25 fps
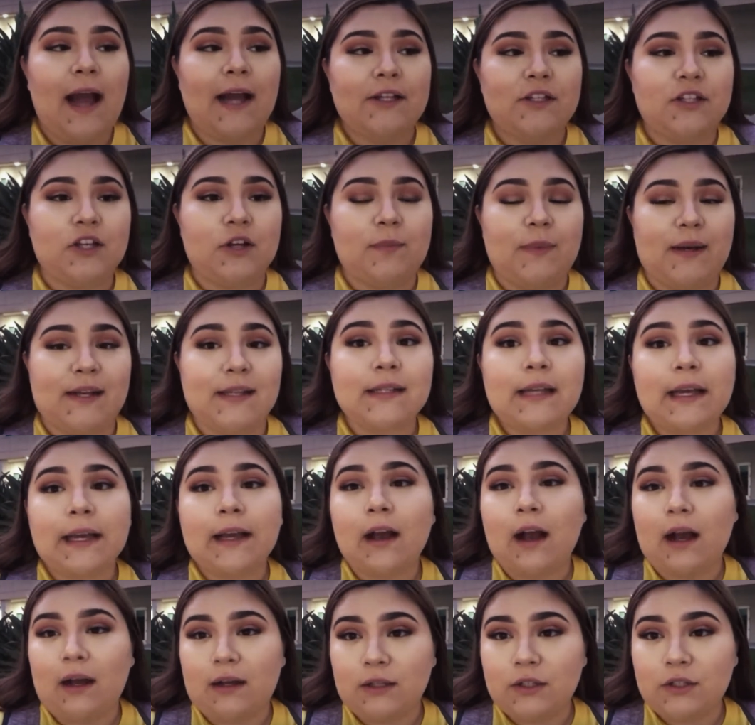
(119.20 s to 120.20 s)
I took my
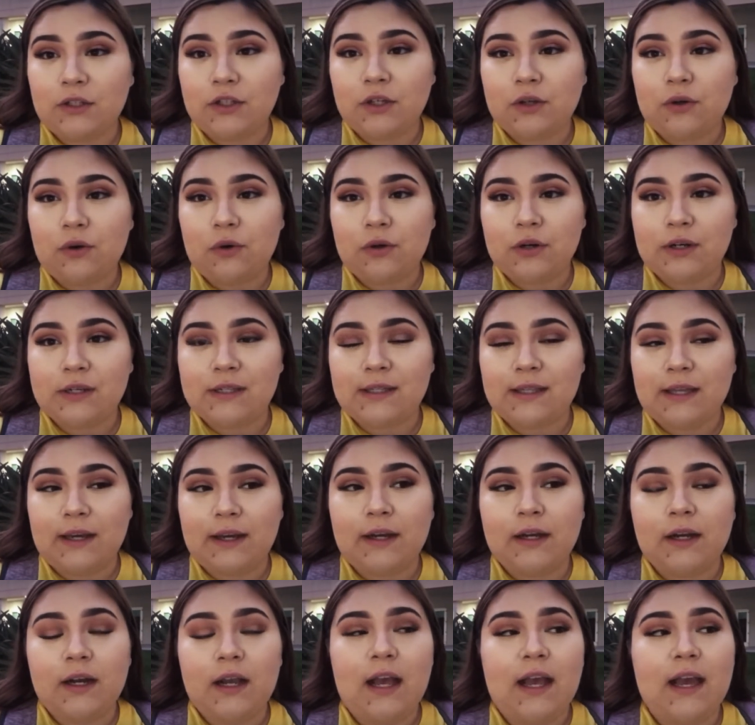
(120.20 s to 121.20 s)
psychology course
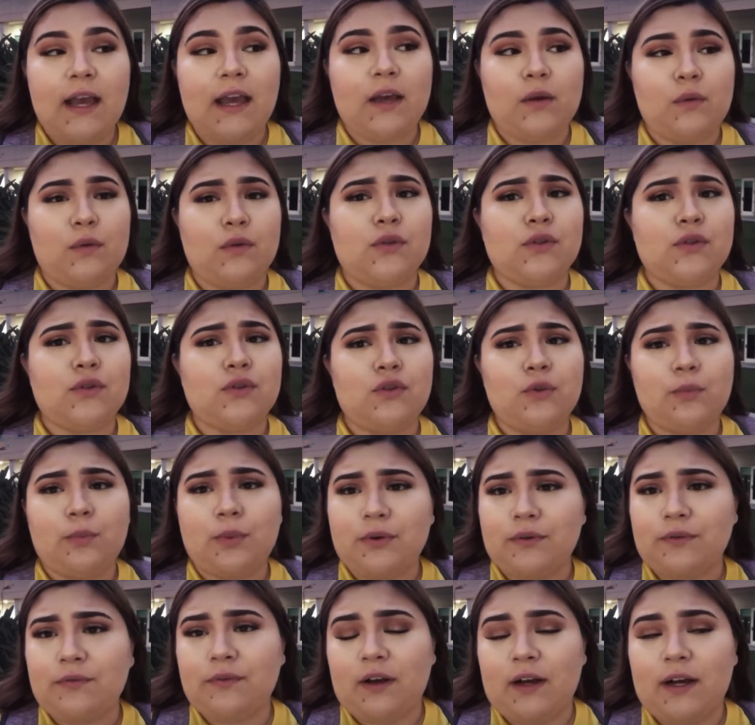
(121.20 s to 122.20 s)
there. It was
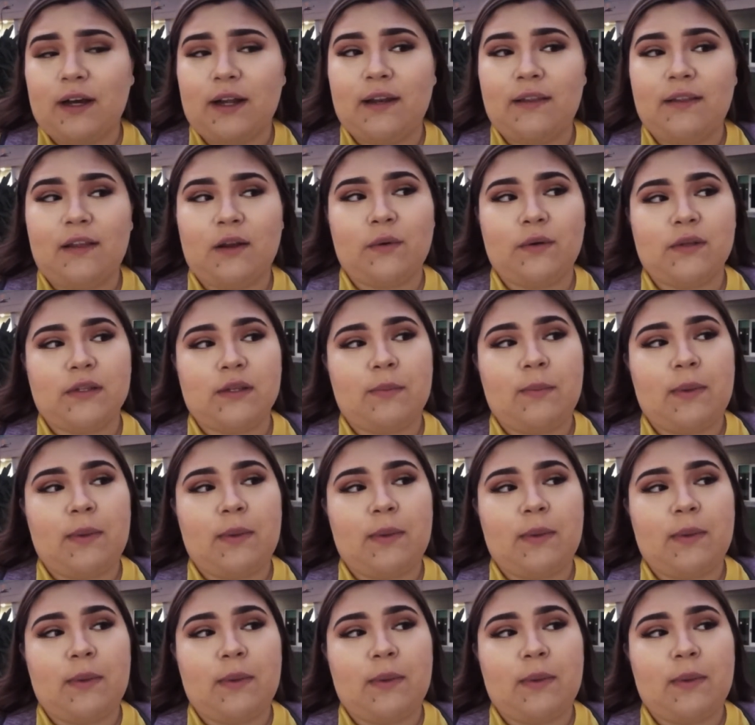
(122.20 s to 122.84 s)
super fun. There was